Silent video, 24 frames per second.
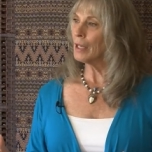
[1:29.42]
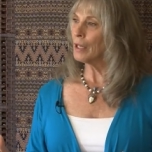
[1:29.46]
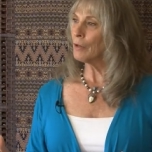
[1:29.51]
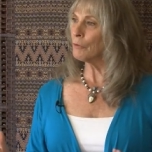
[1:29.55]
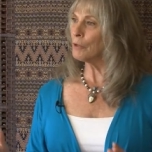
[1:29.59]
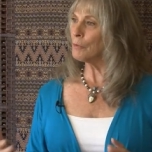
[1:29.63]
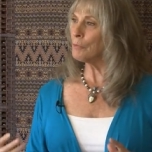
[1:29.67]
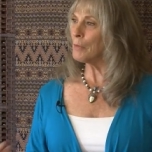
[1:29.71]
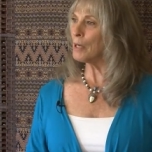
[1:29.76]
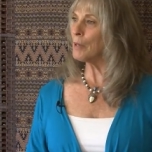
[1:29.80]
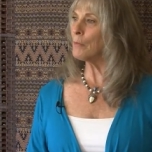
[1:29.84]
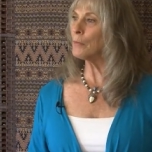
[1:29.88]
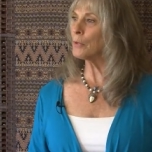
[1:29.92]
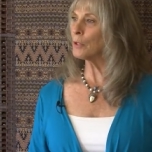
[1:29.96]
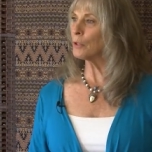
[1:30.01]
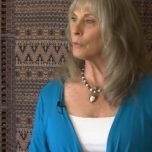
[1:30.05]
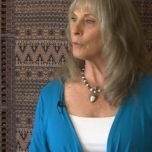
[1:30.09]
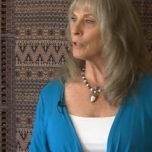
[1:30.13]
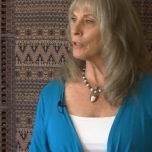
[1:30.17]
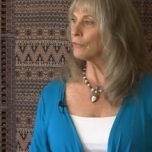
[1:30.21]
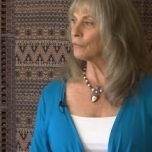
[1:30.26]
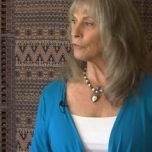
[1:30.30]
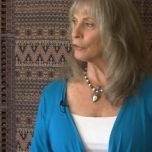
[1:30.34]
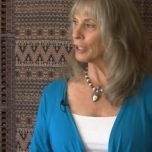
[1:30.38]
remember,
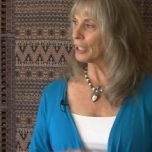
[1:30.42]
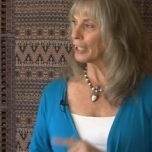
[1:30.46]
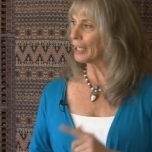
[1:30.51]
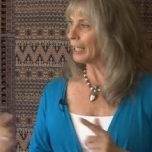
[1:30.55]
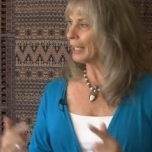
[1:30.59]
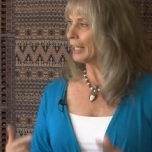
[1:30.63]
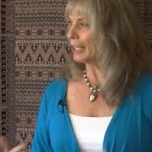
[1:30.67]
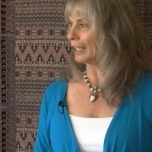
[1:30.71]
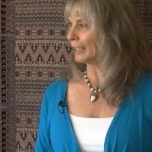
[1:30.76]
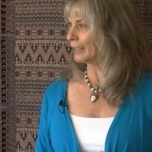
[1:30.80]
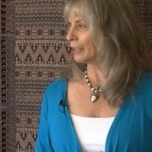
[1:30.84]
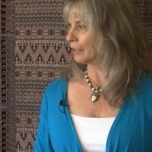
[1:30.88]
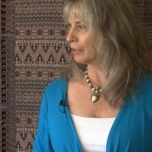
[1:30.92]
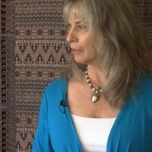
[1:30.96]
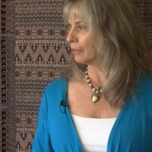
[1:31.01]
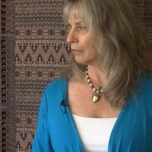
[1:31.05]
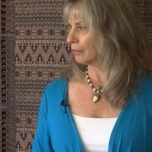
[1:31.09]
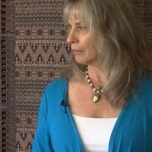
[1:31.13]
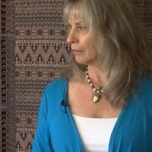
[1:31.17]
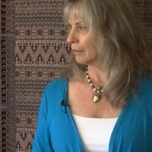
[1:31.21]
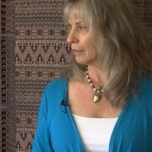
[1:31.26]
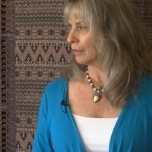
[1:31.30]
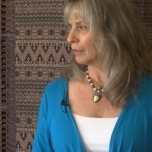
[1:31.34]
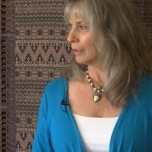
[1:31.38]
we forget
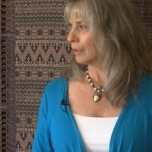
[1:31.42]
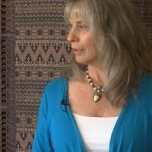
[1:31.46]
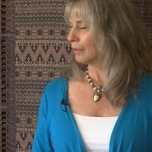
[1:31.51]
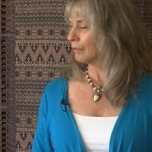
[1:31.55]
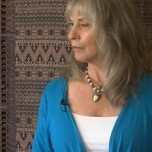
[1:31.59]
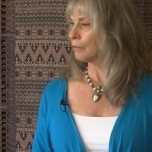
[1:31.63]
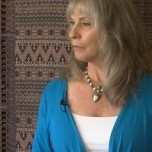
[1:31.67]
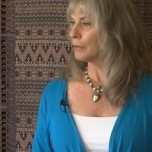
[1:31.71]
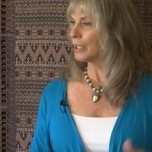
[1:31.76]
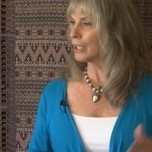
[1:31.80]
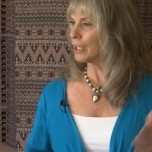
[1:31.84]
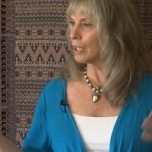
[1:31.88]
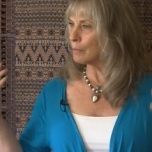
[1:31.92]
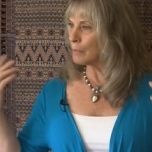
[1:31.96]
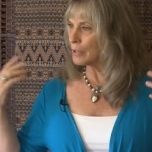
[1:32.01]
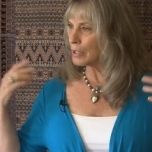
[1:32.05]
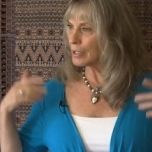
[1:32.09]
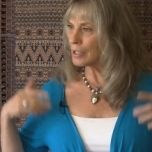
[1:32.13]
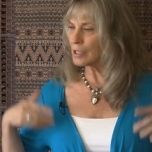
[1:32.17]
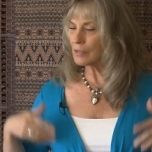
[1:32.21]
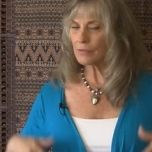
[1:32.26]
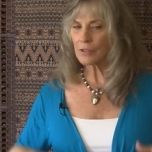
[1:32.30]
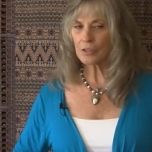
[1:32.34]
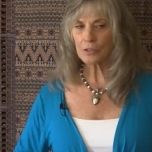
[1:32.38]
when we come
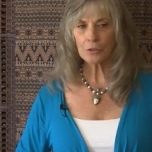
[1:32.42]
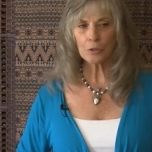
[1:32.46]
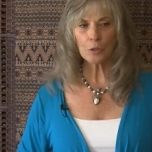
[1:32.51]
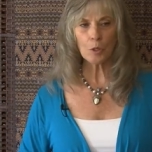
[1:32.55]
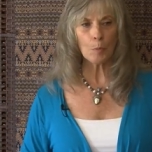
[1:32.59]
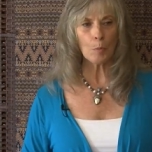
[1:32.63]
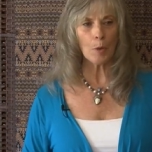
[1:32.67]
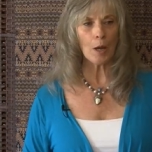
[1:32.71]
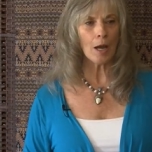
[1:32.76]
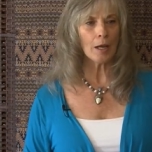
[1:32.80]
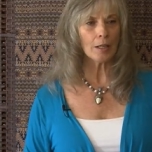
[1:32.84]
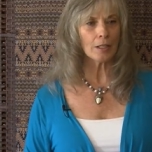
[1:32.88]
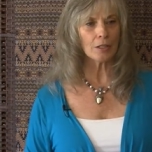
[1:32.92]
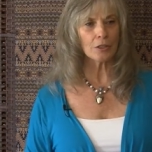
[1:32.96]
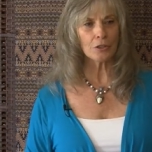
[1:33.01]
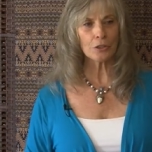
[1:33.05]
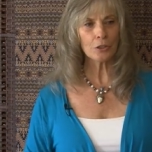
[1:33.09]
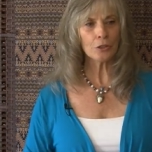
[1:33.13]
into these physical bodies.